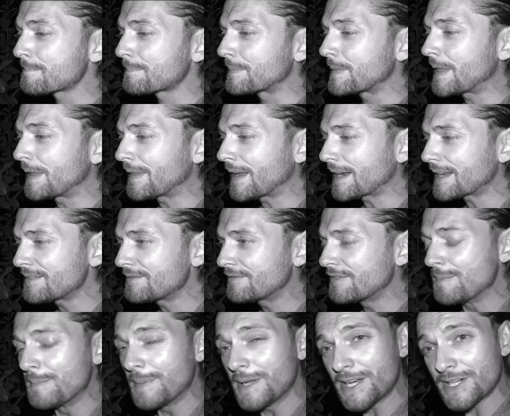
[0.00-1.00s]
then that
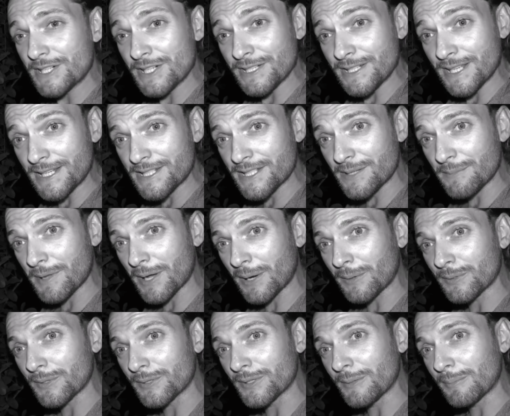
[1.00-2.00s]
information needs to be
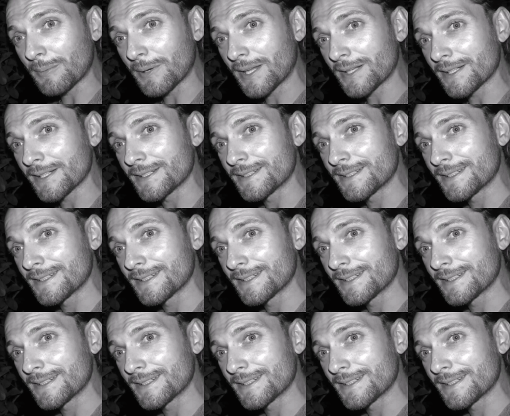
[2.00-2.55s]
out on the planet.